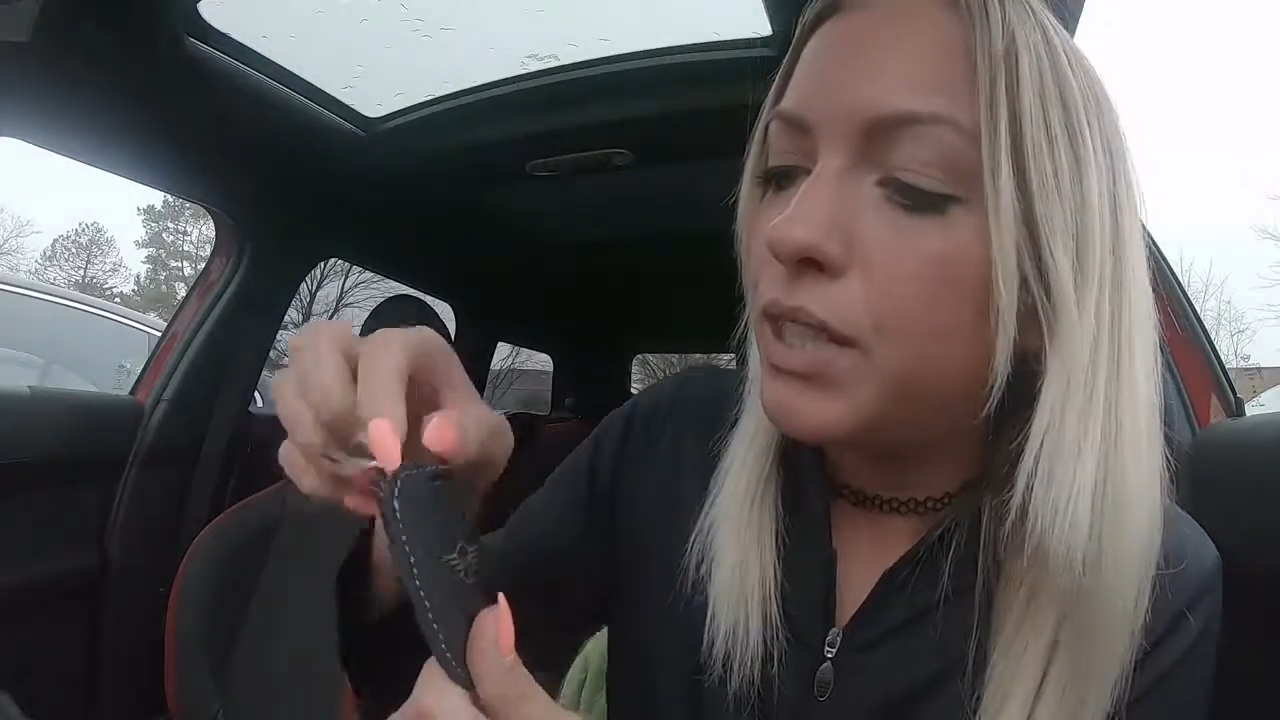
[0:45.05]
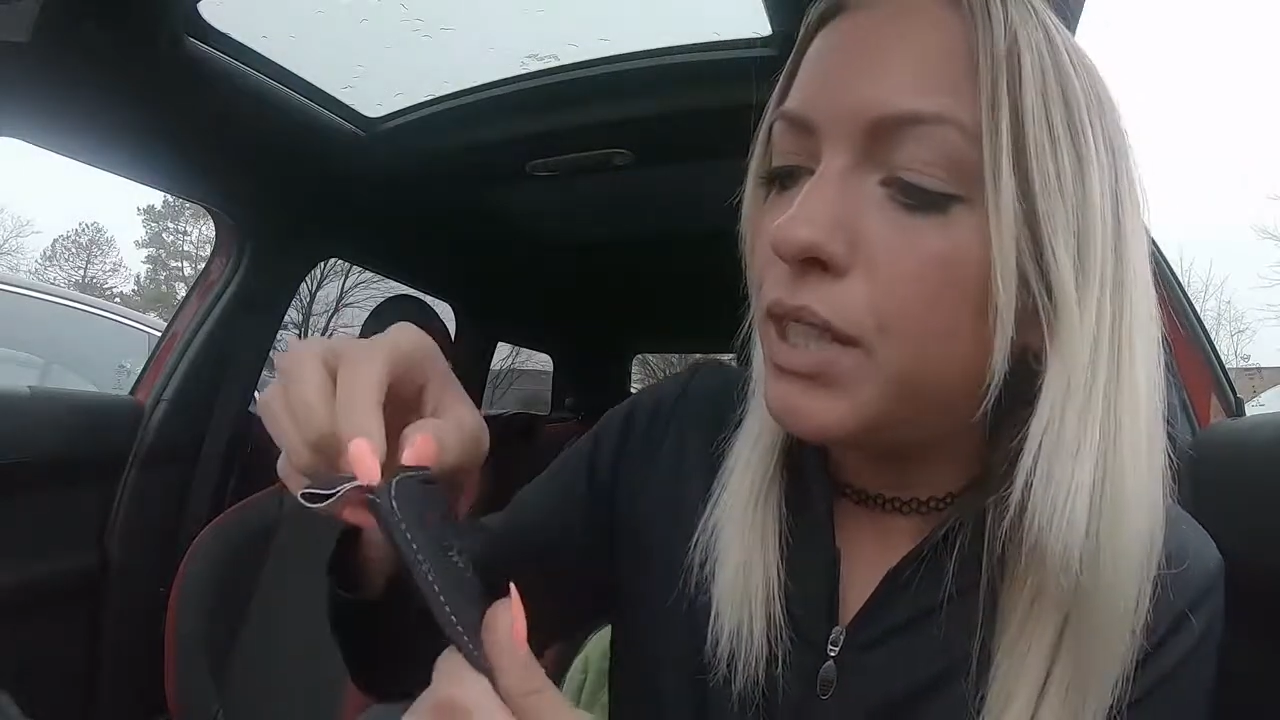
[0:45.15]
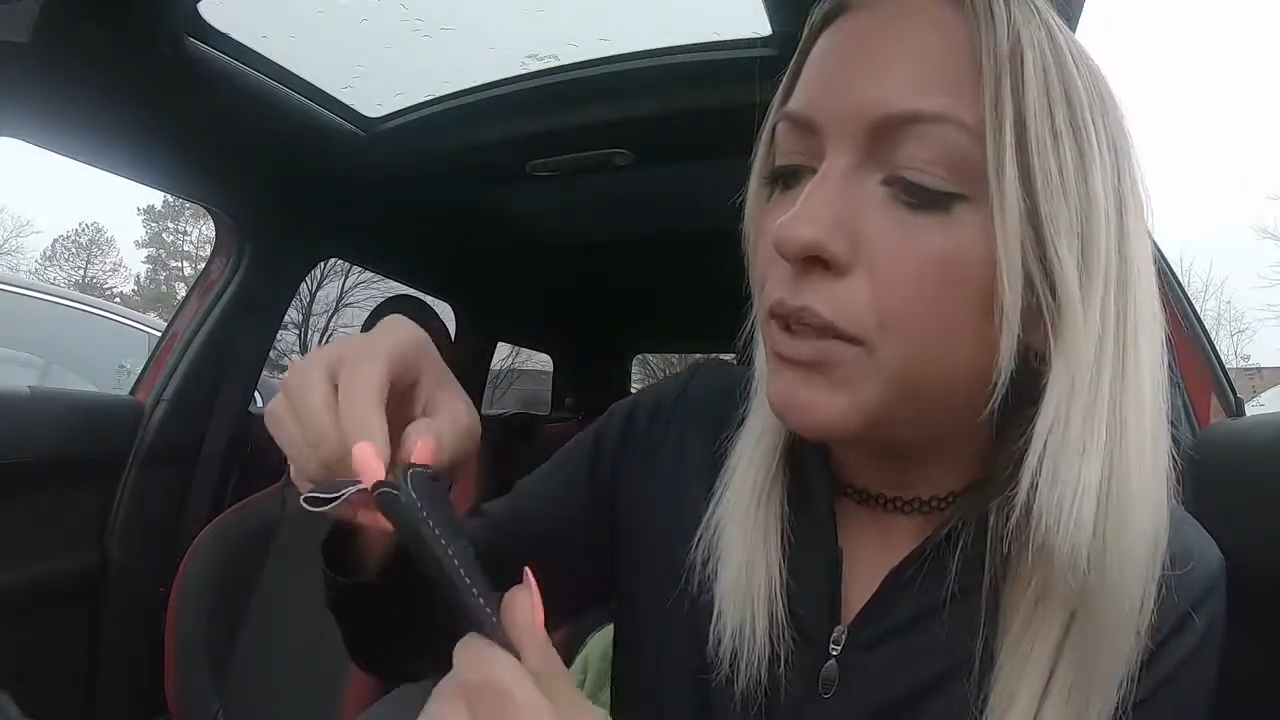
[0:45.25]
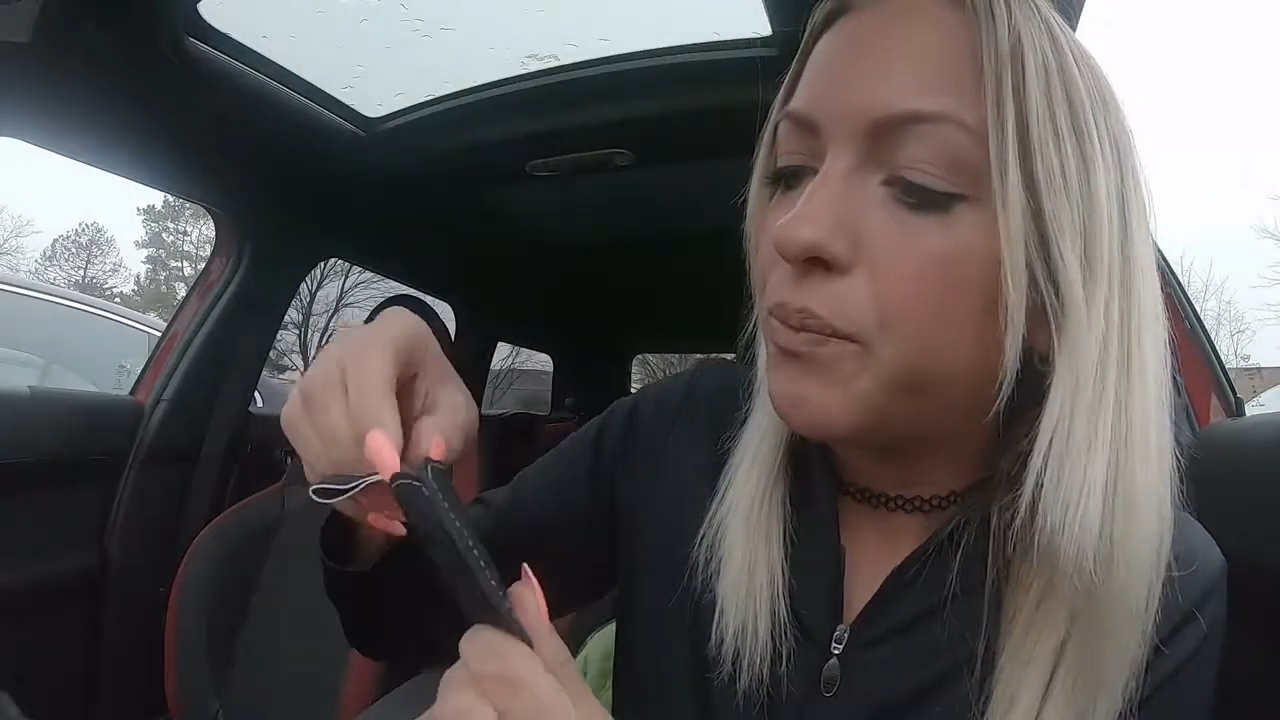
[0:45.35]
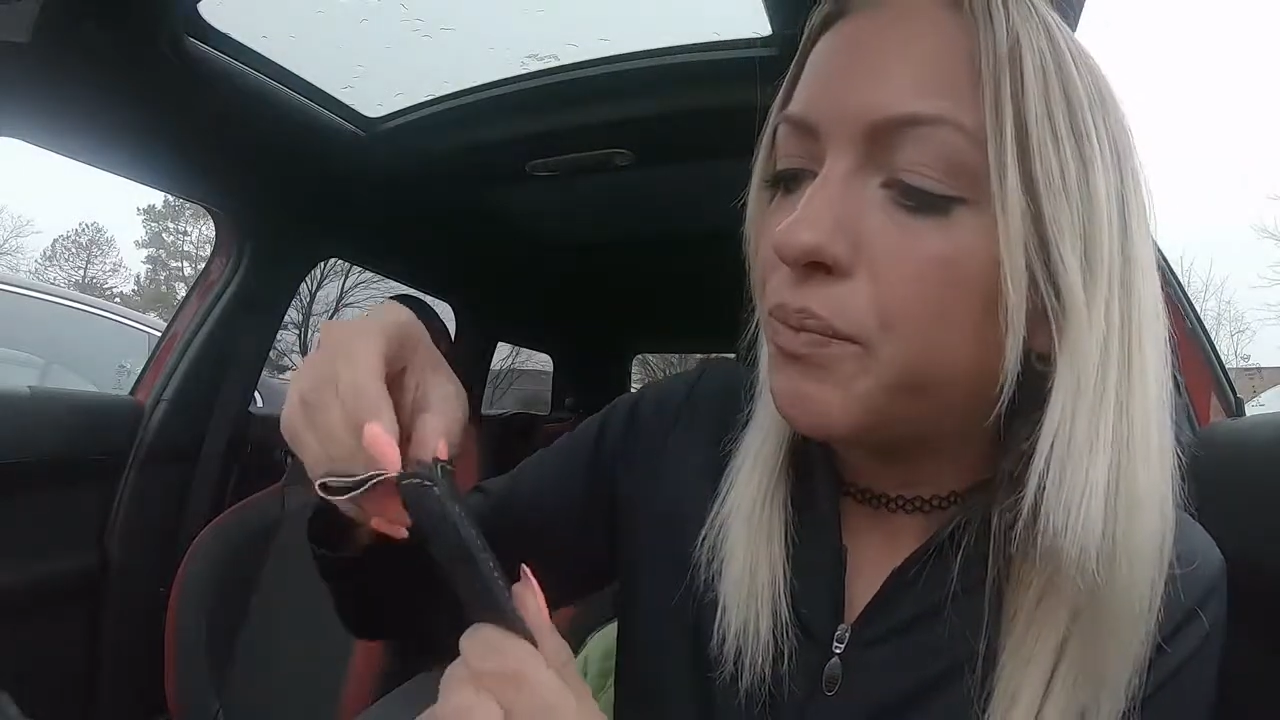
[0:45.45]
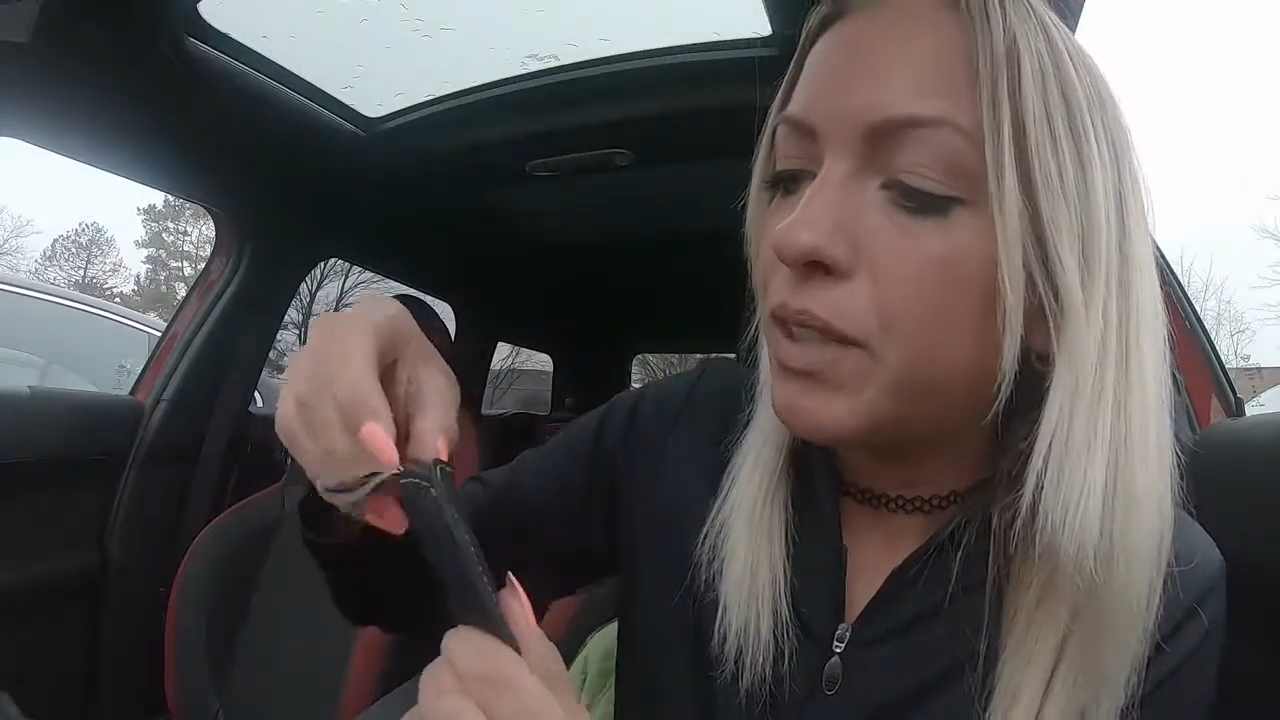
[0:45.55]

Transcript: the